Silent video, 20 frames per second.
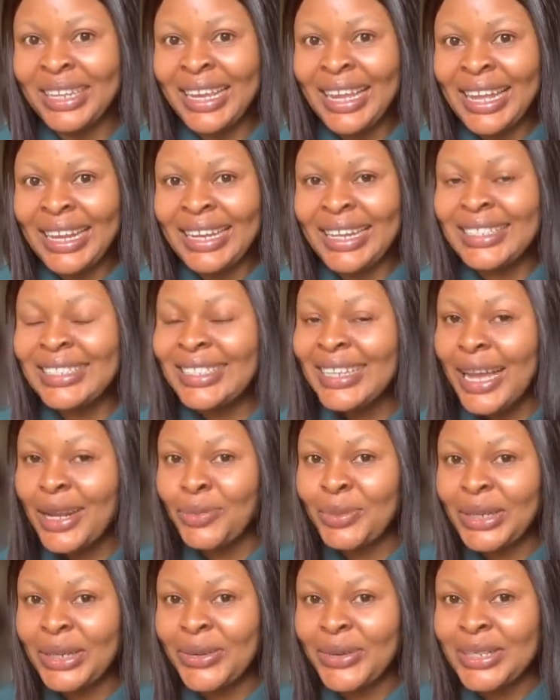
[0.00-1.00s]
Let's start
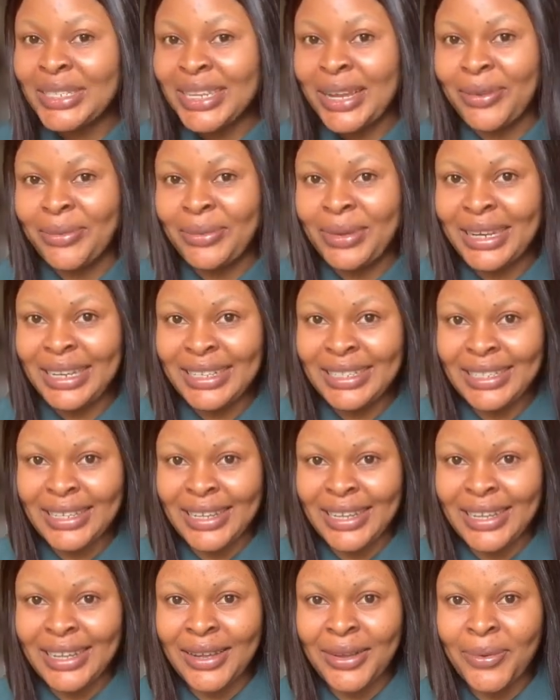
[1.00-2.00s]
with consanguinity.
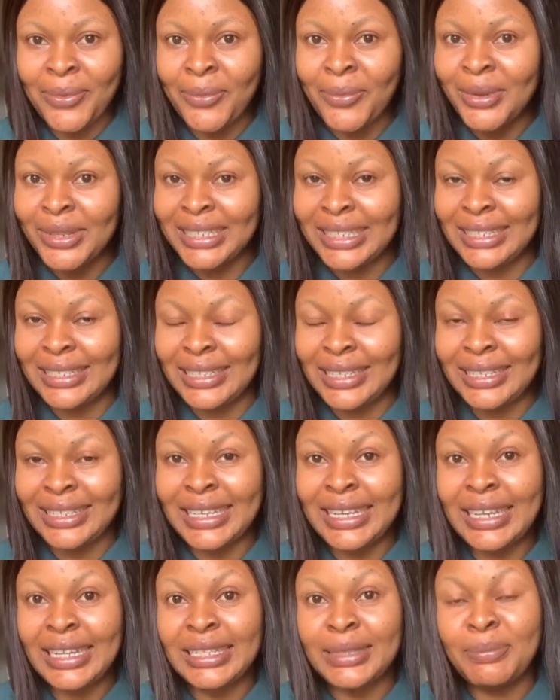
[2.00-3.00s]
What is it?
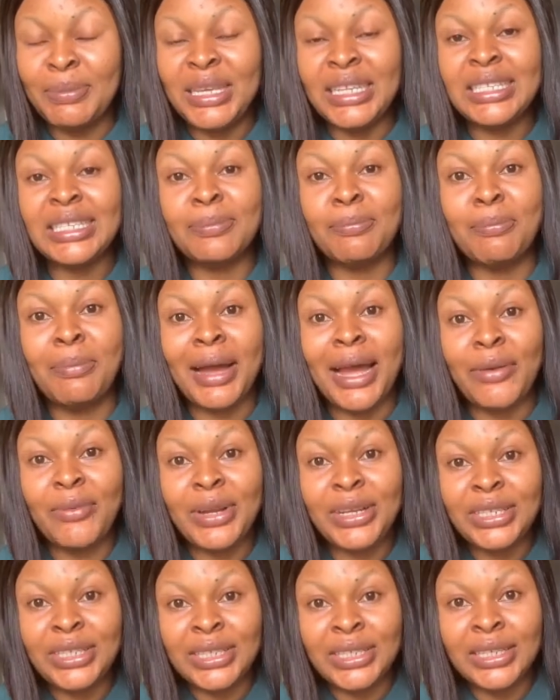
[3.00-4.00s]
It means
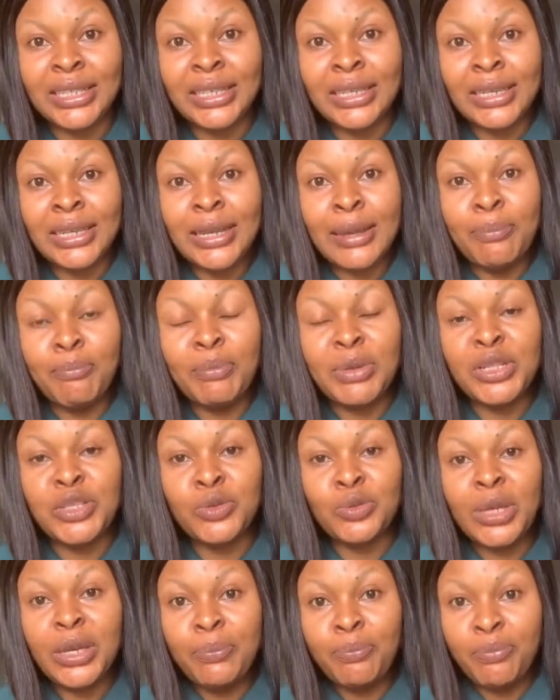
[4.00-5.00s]
marriage
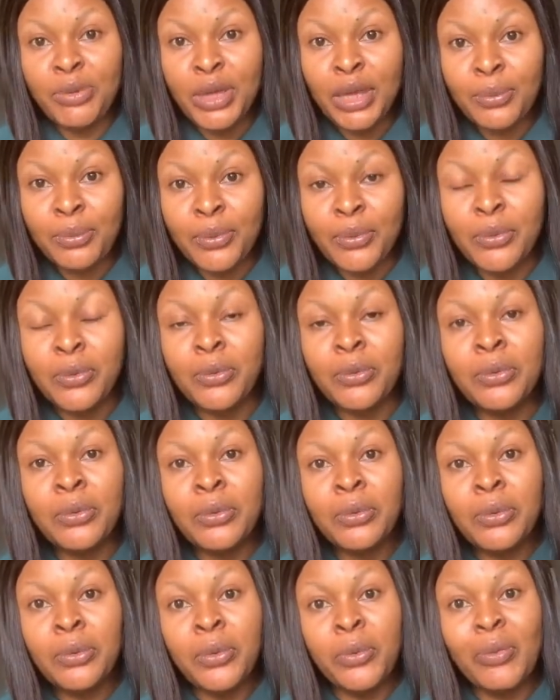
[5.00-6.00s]
between people
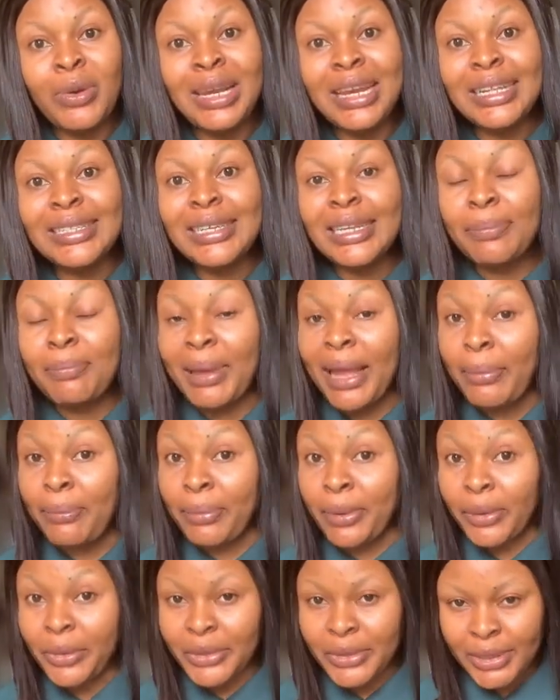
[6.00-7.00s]
related by
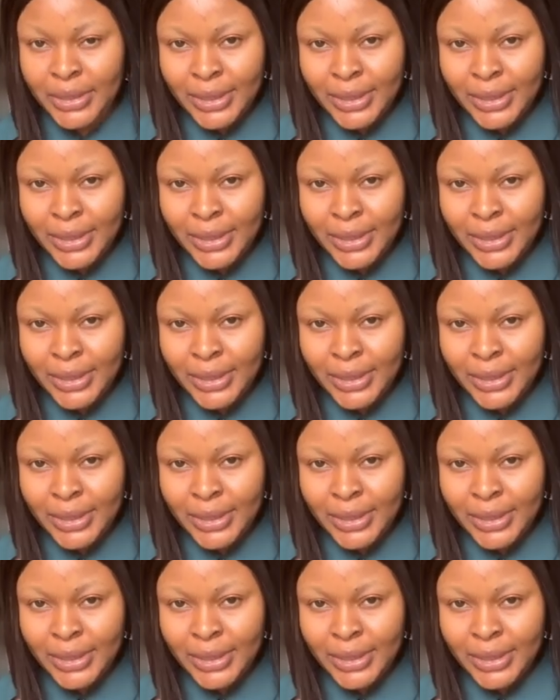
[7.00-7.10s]
blood.